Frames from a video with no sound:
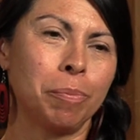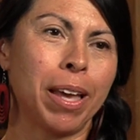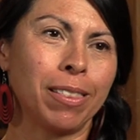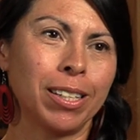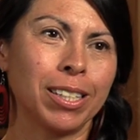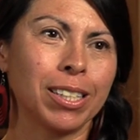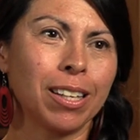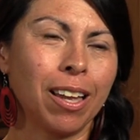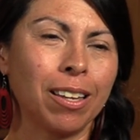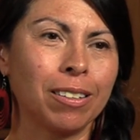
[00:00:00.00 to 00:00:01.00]
methods
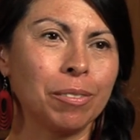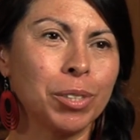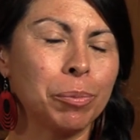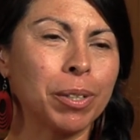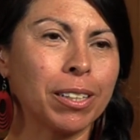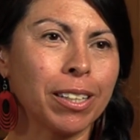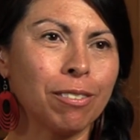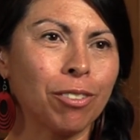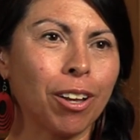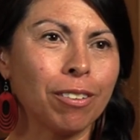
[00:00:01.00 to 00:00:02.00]
and typically
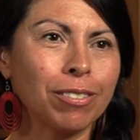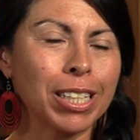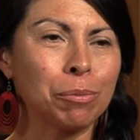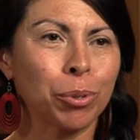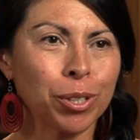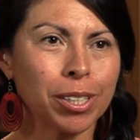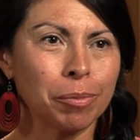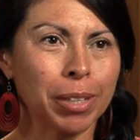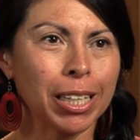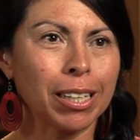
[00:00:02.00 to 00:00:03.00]
involved
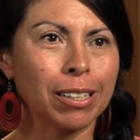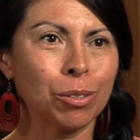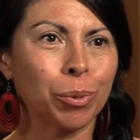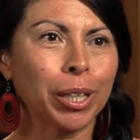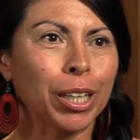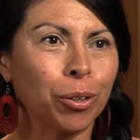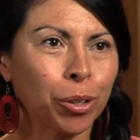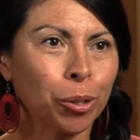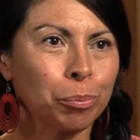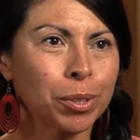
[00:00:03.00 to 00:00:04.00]
in-person meetings, working
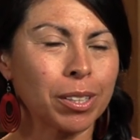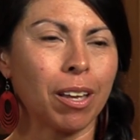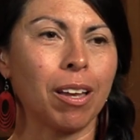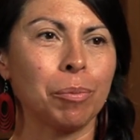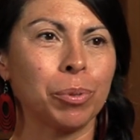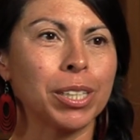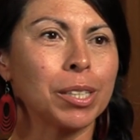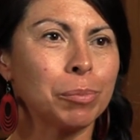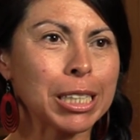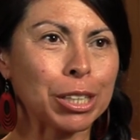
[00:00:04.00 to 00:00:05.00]
groups,
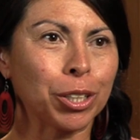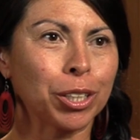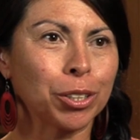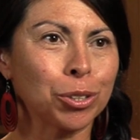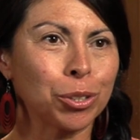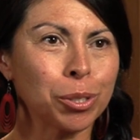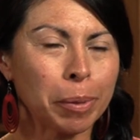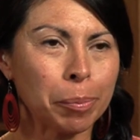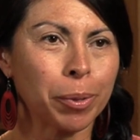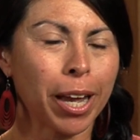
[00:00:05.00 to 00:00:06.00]
printed materials,
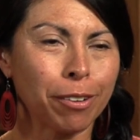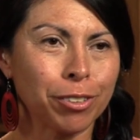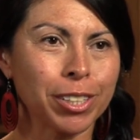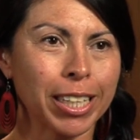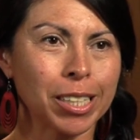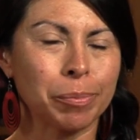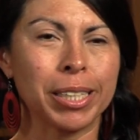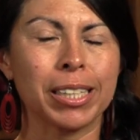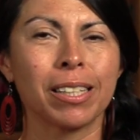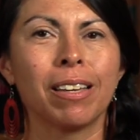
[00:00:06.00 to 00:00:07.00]
newspaper
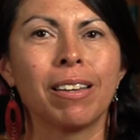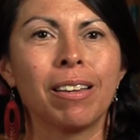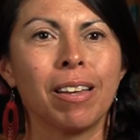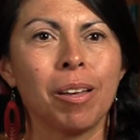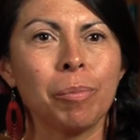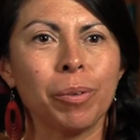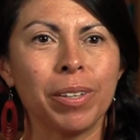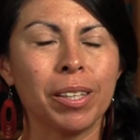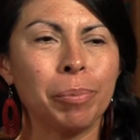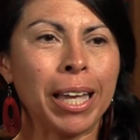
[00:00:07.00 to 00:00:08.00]
advertisements. But
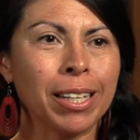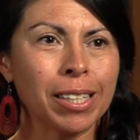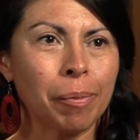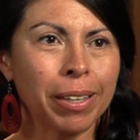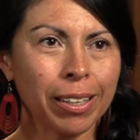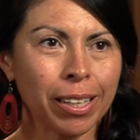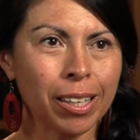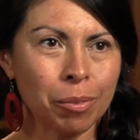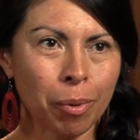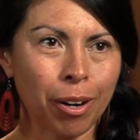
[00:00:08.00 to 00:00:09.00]
when the pandemic hit
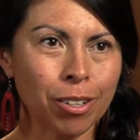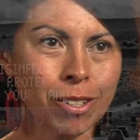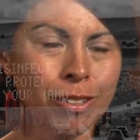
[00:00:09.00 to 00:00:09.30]
in March